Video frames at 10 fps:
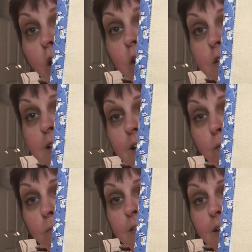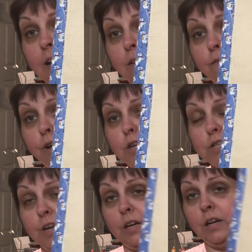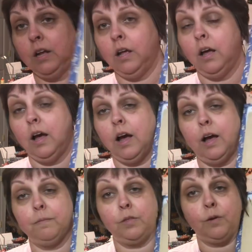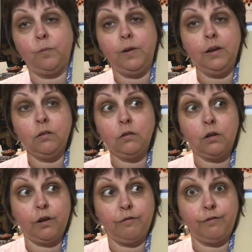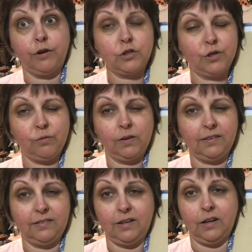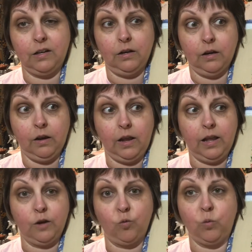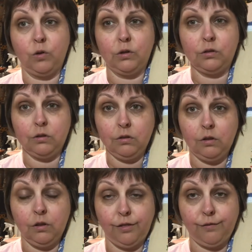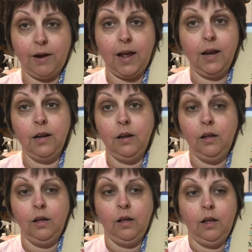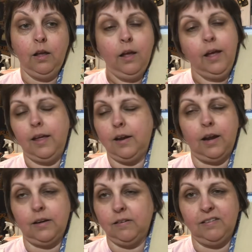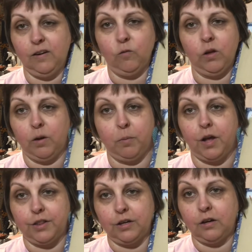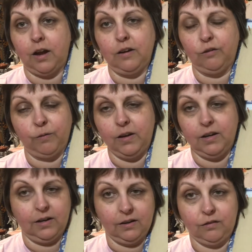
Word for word: all DMC conversion. Um, the real conversion was done in wool thread, and I just didn't want to bother. I just wanted to